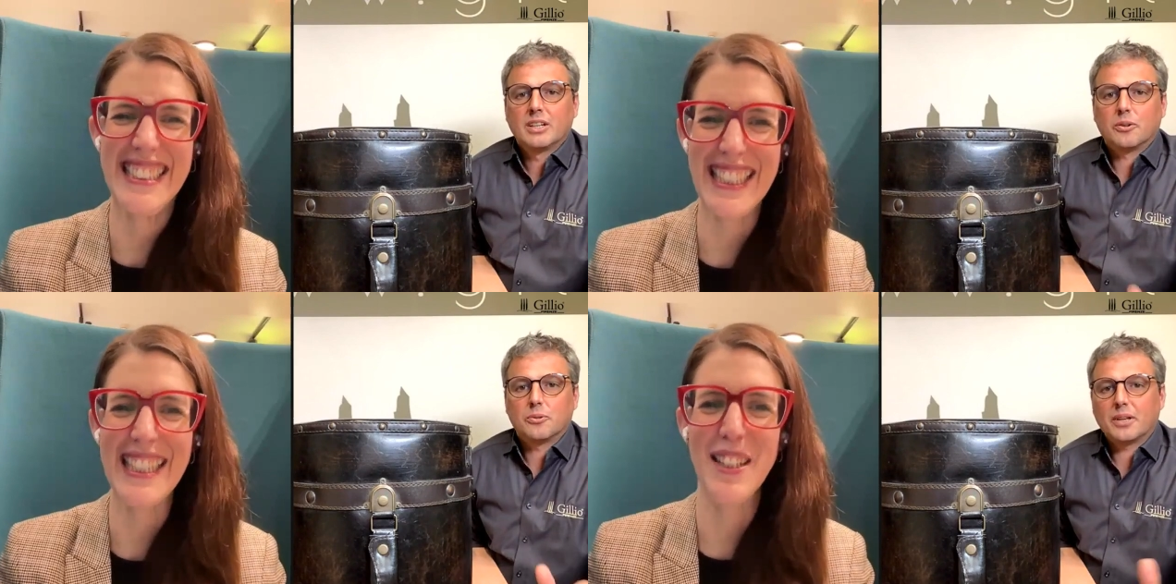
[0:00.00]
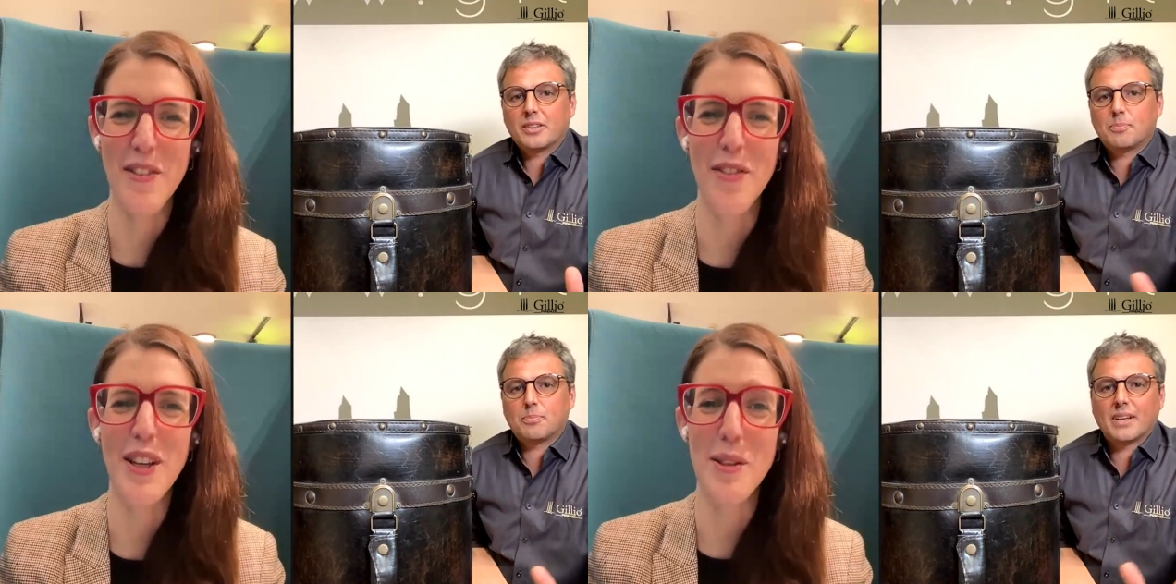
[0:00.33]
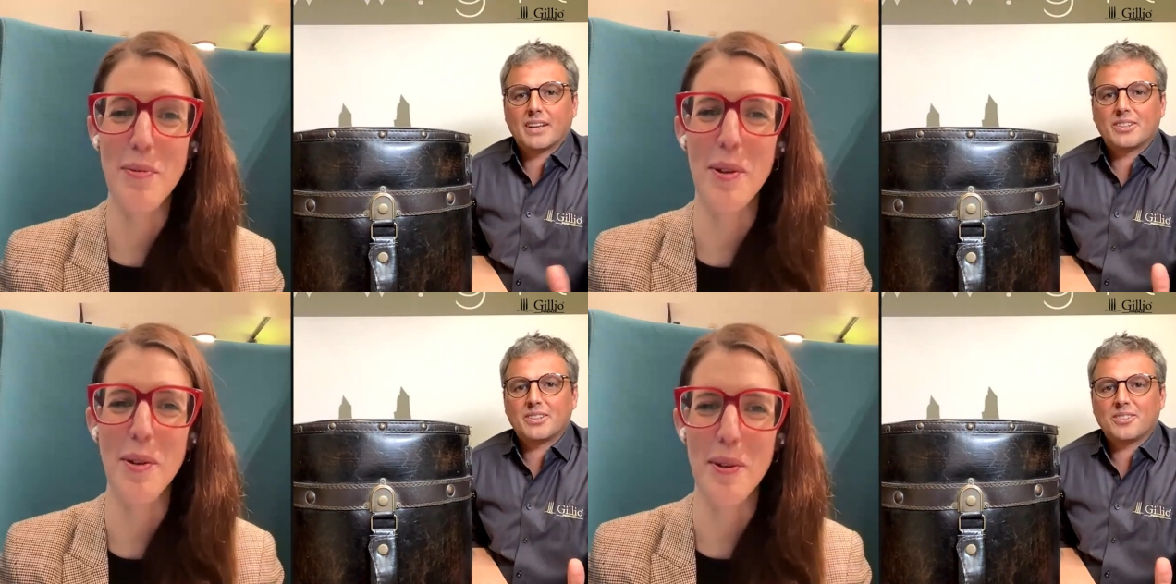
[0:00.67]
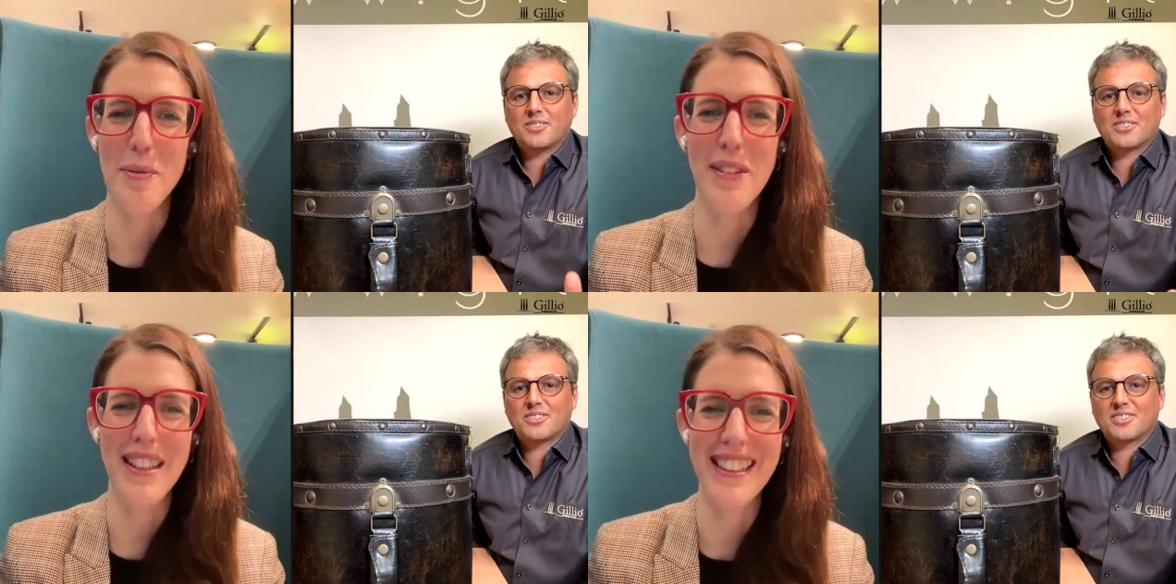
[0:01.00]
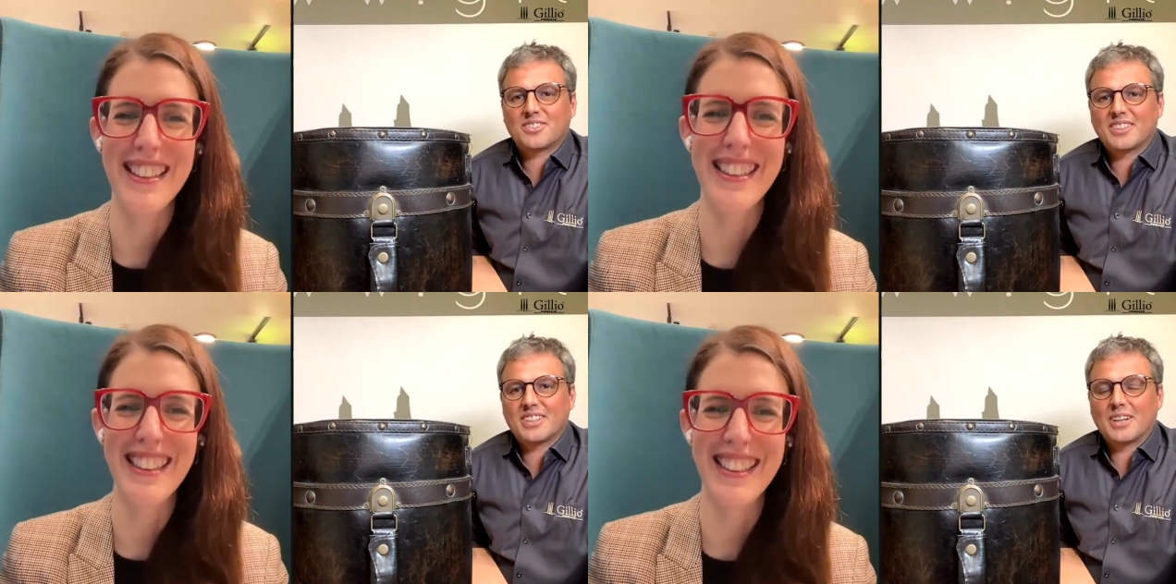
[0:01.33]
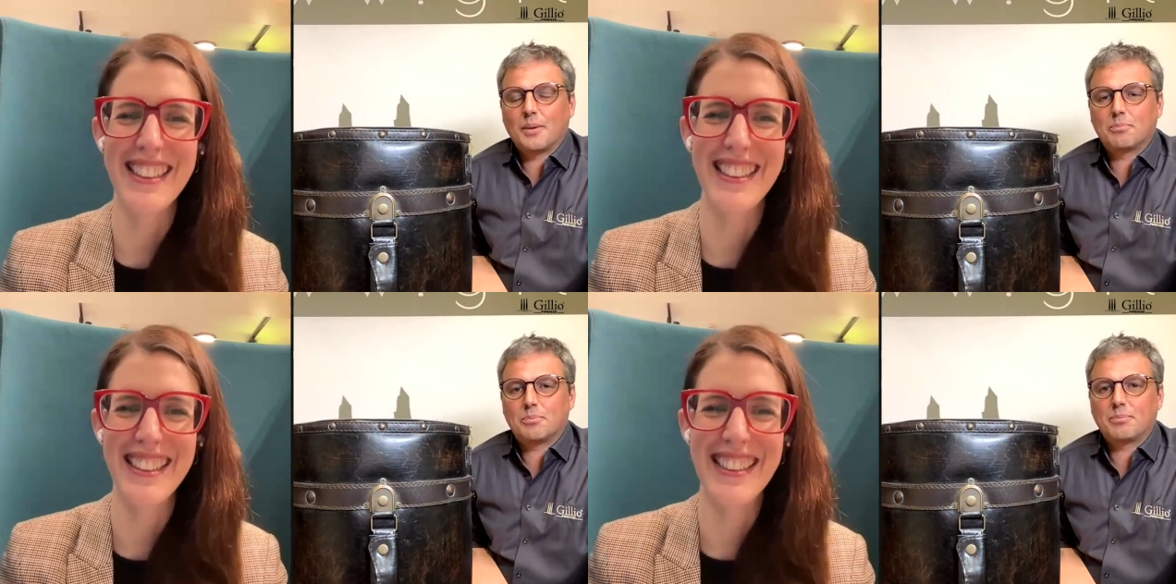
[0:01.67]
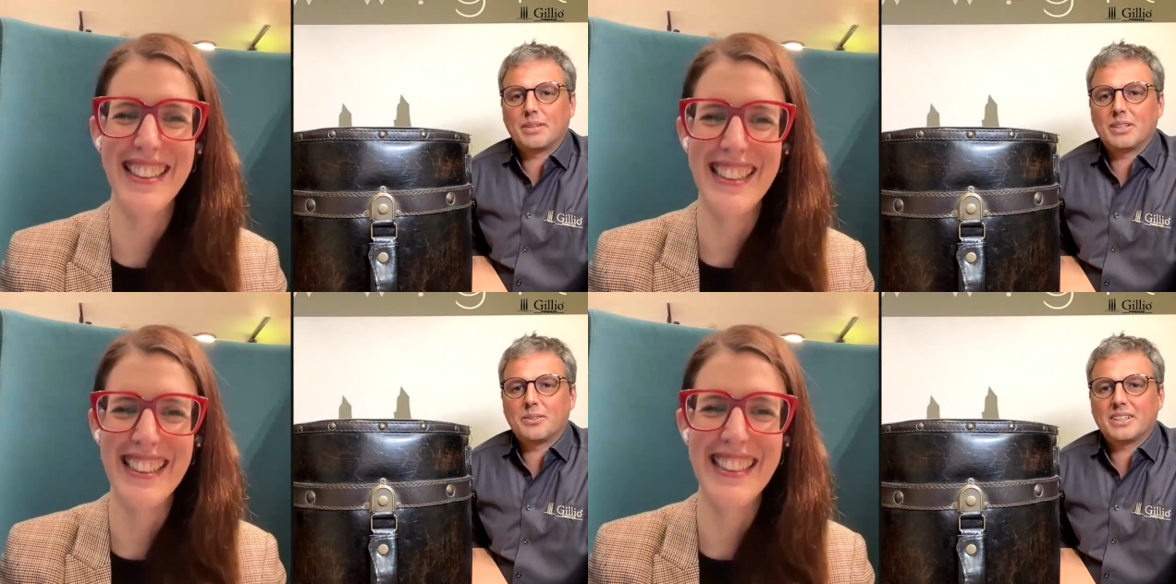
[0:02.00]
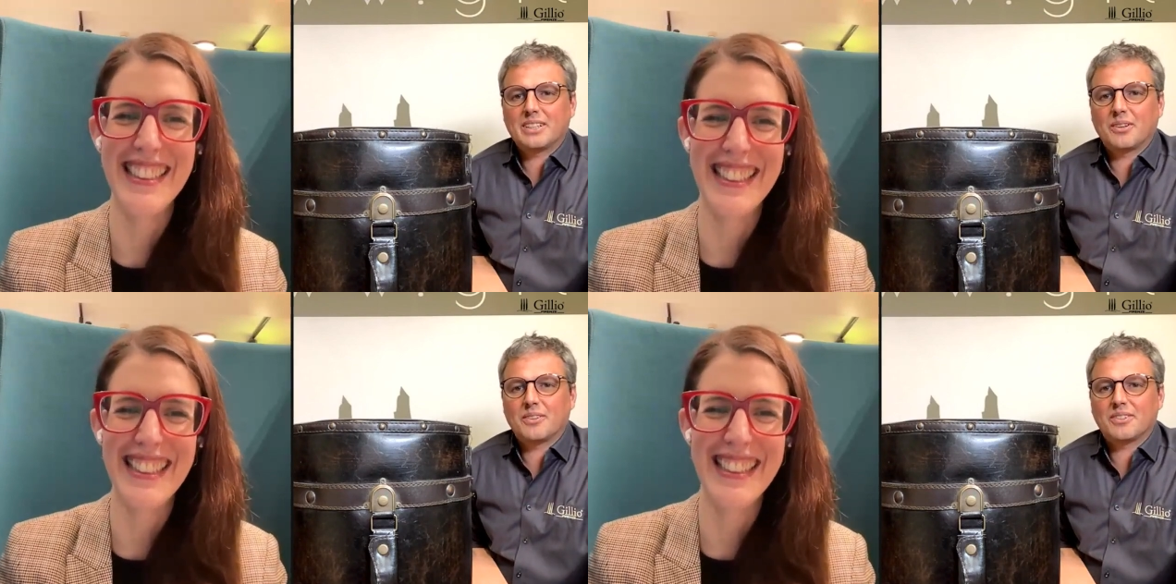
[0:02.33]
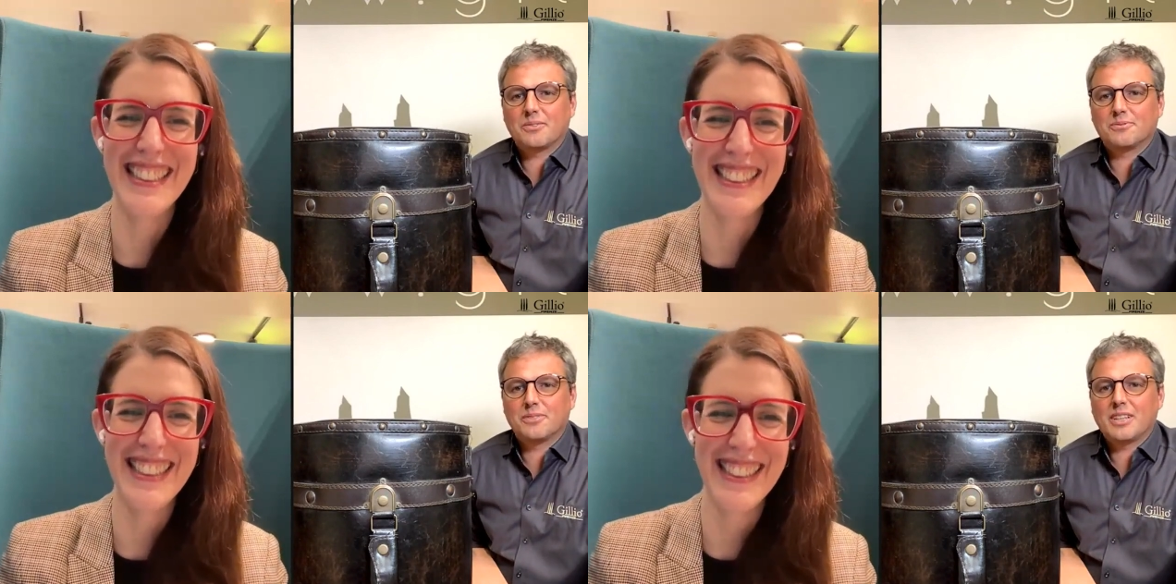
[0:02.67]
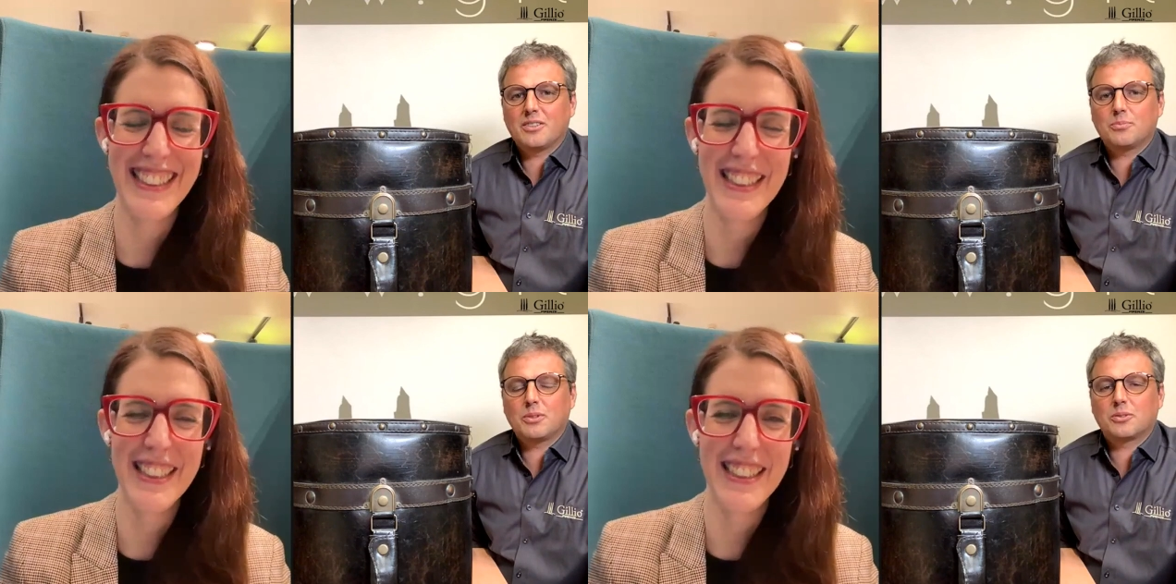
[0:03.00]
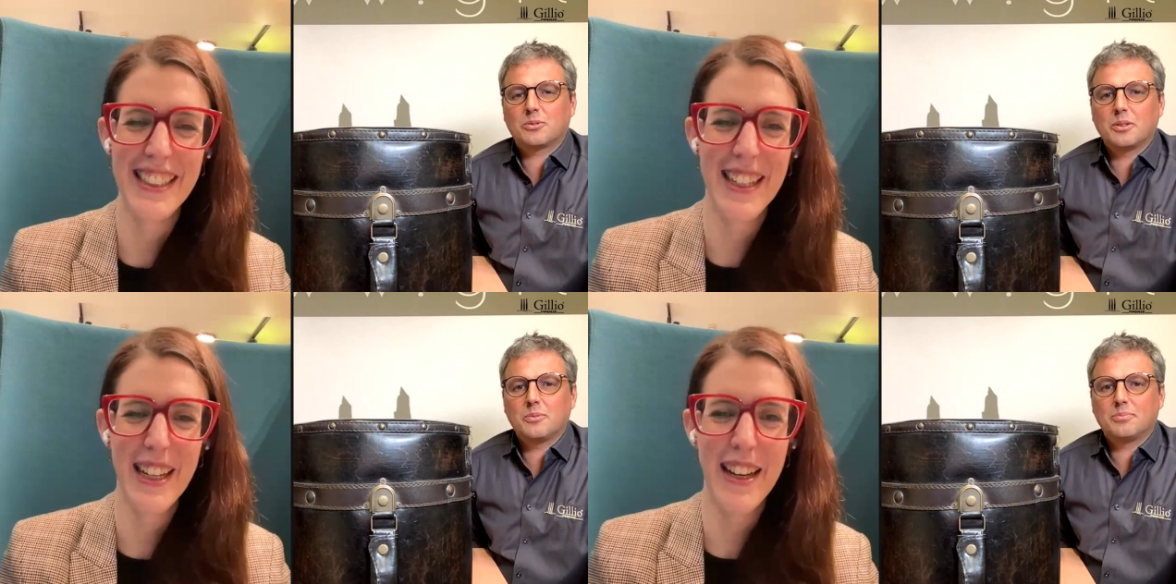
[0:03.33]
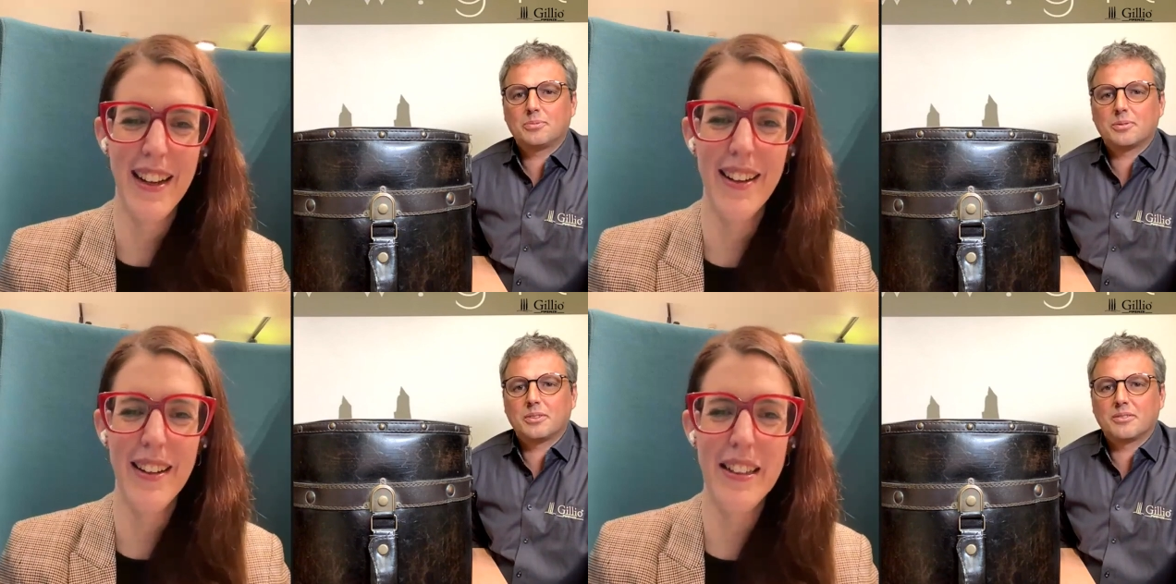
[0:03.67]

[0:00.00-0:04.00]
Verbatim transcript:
Speaker 1: Red in the Facebook group appearing on the Facebook group from,